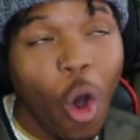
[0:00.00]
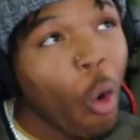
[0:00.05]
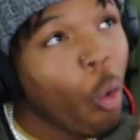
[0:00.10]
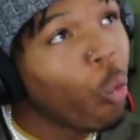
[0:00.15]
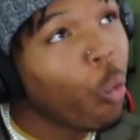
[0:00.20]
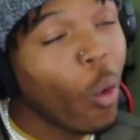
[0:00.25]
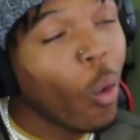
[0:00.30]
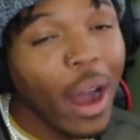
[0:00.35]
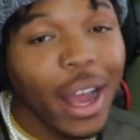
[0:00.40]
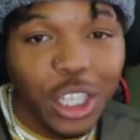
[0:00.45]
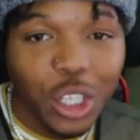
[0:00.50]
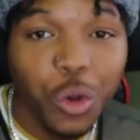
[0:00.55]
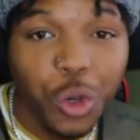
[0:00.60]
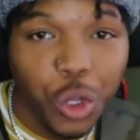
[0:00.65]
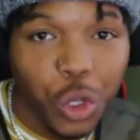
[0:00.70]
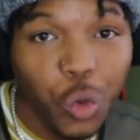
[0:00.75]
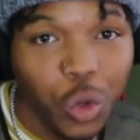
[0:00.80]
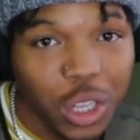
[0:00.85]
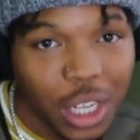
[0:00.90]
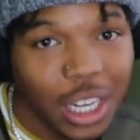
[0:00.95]
What do
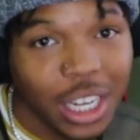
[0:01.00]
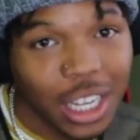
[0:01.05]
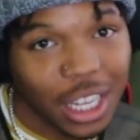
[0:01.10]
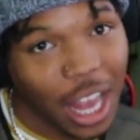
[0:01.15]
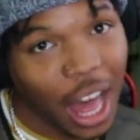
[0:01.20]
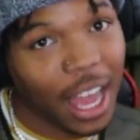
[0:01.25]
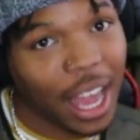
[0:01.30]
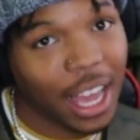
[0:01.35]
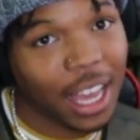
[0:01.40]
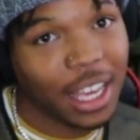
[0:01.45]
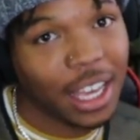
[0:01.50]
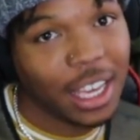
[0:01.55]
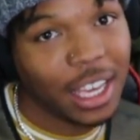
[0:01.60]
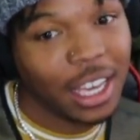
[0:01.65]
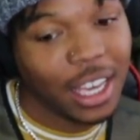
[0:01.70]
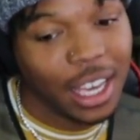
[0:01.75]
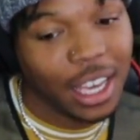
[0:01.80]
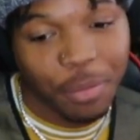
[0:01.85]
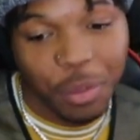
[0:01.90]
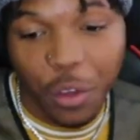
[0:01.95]
you look like?
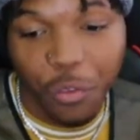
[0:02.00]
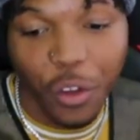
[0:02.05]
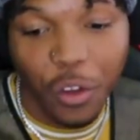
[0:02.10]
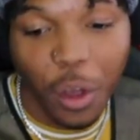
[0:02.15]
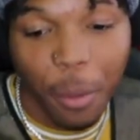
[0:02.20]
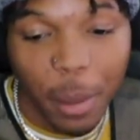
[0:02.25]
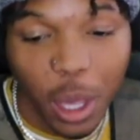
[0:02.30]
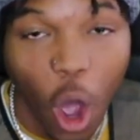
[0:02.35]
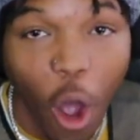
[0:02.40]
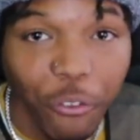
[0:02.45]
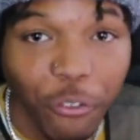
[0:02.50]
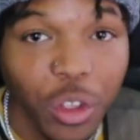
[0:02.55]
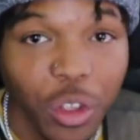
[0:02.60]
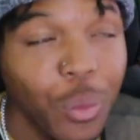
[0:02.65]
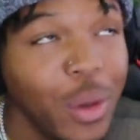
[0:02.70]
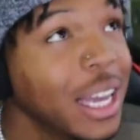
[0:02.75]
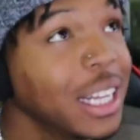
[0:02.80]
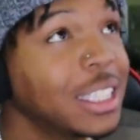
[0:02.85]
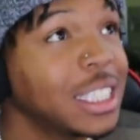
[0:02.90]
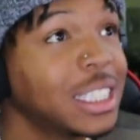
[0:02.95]
You feel me? Hopefully we
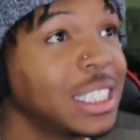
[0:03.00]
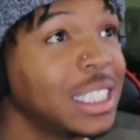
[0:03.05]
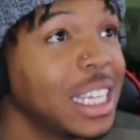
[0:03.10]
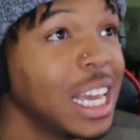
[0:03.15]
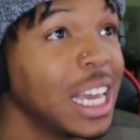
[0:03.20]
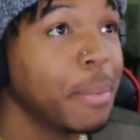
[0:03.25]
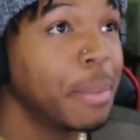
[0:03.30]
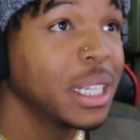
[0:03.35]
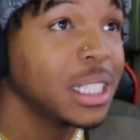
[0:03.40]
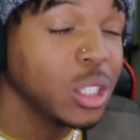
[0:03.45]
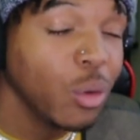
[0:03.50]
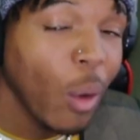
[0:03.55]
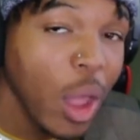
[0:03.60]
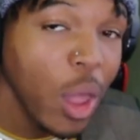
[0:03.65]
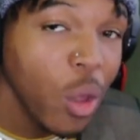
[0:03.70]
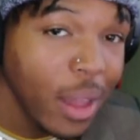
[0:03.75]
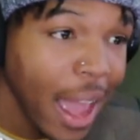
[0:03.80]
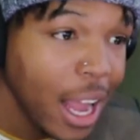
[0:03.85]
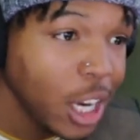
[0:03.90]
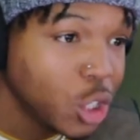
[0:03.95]
get to see it, but this is why you
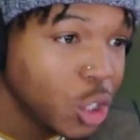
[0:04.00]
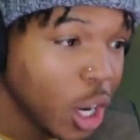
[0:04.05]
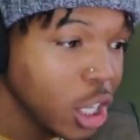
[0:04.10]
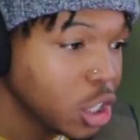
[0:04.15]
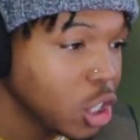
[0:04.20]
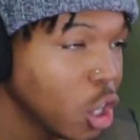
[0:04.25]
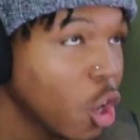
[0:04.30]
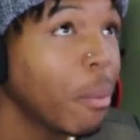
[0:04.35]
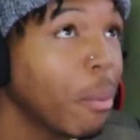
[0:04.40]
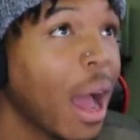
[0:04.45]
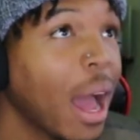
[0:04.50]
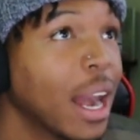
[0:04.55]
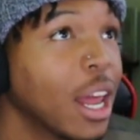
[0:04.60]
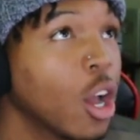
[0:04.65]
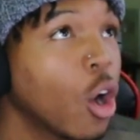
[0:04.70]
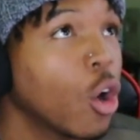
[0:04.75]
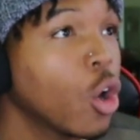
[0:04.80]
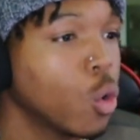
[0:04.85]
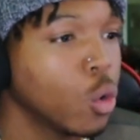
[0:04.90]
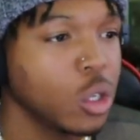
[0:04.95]
can't trust nobody.
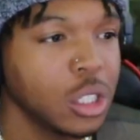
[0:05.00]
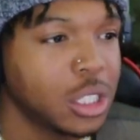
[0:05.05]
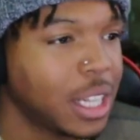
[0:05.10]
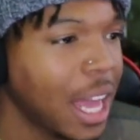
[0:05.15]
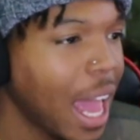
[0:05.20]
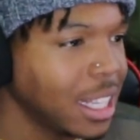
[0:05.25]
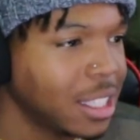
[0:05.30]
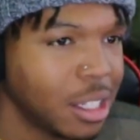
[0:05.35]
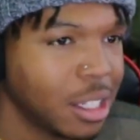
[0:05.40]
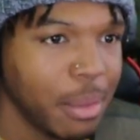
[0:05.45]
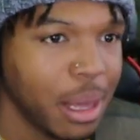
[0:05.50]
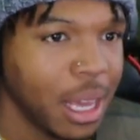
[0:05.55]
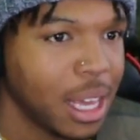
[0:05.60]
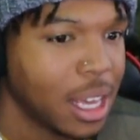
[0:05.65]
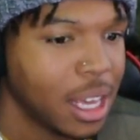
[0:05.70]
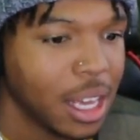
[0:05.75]
Hold on, who just texted me?